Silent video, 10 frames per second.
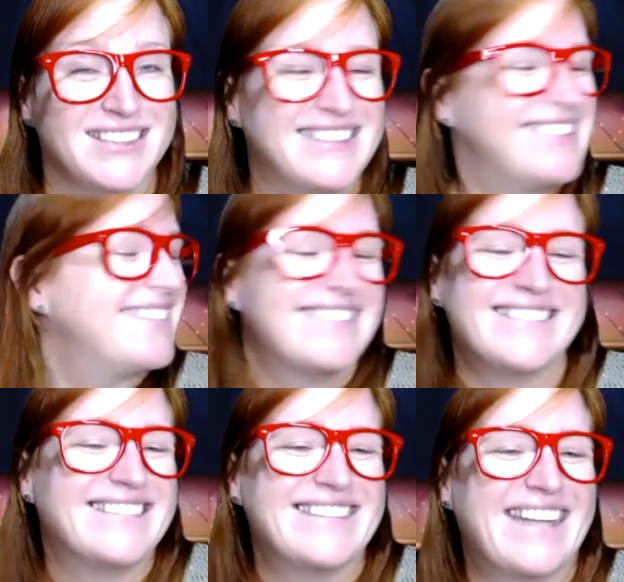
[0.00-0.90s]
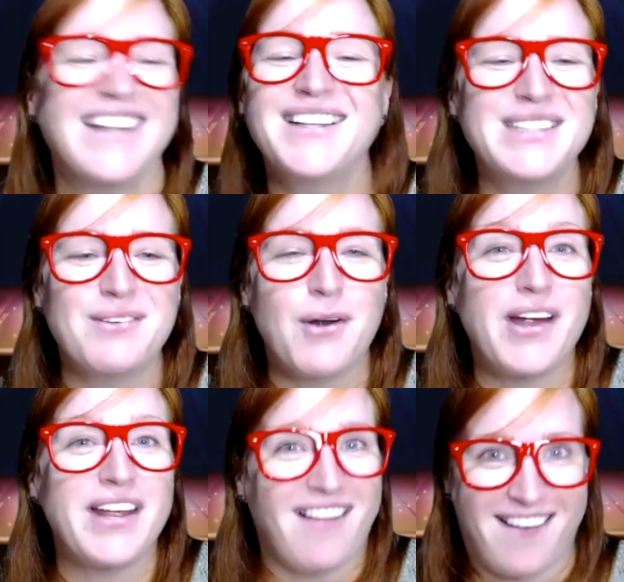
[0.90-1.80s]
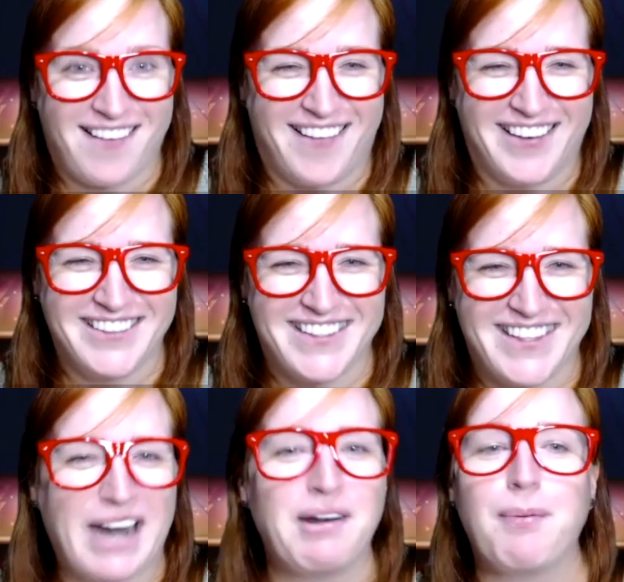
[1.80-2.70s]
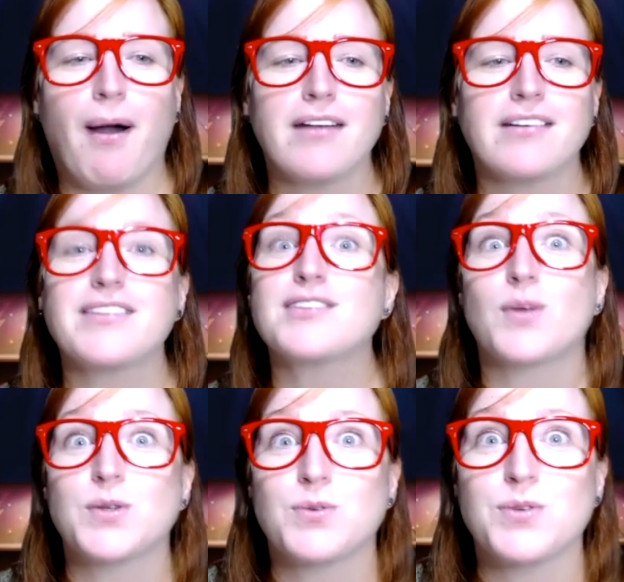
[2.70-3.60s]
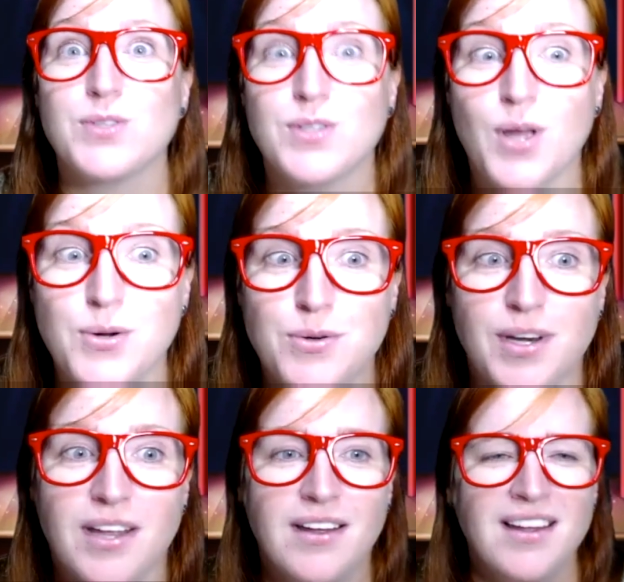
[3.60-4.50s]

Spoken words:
Gilderoy Lockhart, Harry Potter and the Sorcerer's Stone.